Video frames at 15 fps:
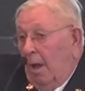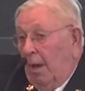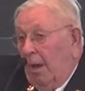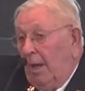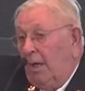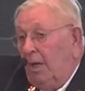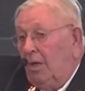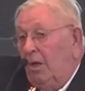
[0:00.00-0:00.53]

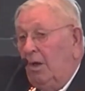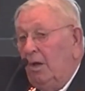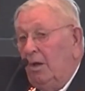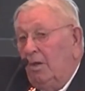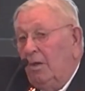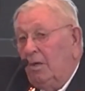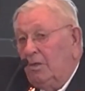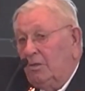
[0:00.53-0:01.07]
And I can tell
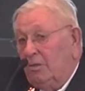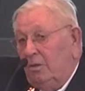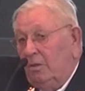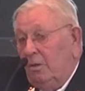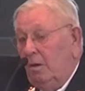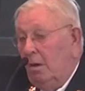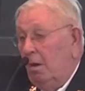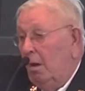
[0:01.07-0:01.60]
you this,
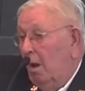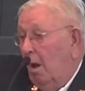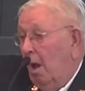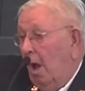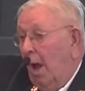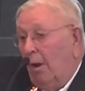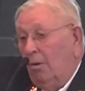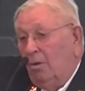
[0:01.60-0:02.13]

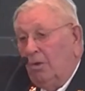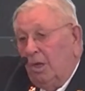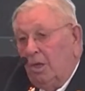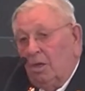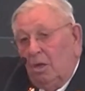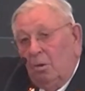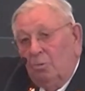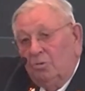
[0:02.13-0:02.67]
I don't
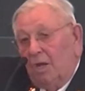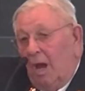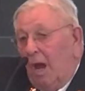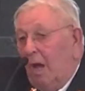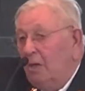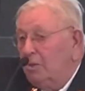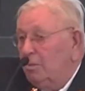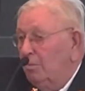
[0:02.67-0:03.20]
think there was a
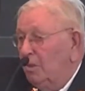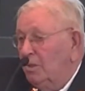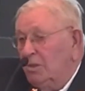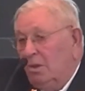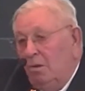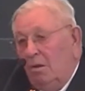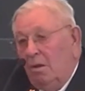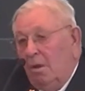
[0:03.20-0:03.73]
house
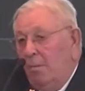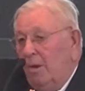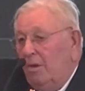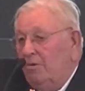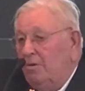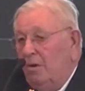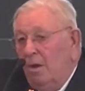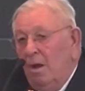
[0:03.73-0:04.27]

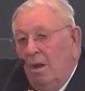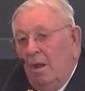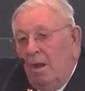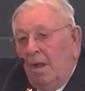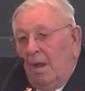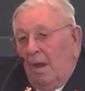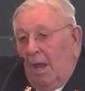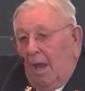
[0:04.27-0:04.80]
mentioned,
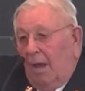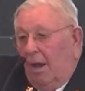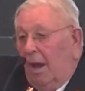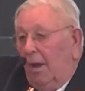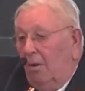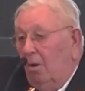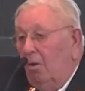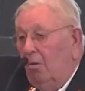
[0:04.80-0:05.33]
and
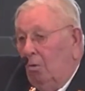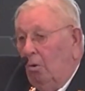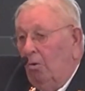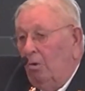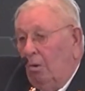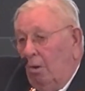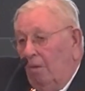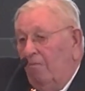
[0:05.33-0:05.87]
I know
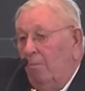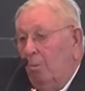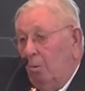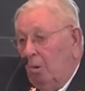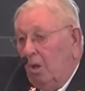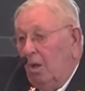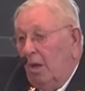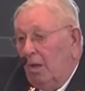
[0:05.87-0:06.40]
all of them
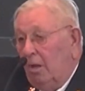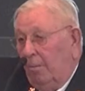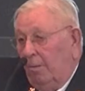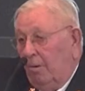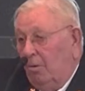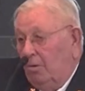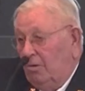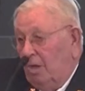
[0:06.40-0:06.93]
were collected
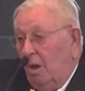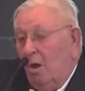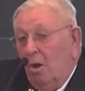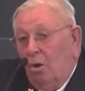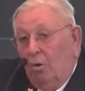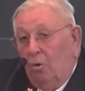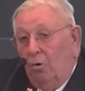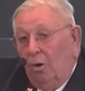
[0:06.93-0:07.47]
because
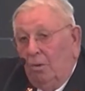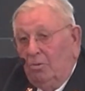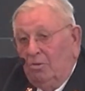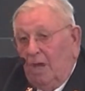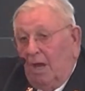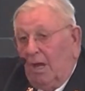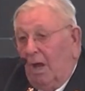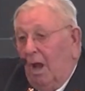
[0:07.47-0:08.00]
Gordy
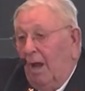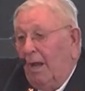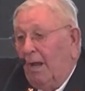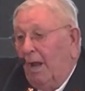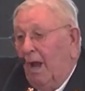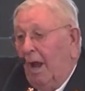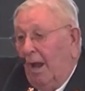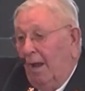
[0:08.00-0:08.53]
was that kind
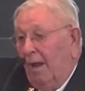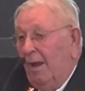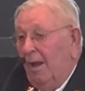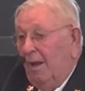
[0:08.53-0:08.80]
of guy.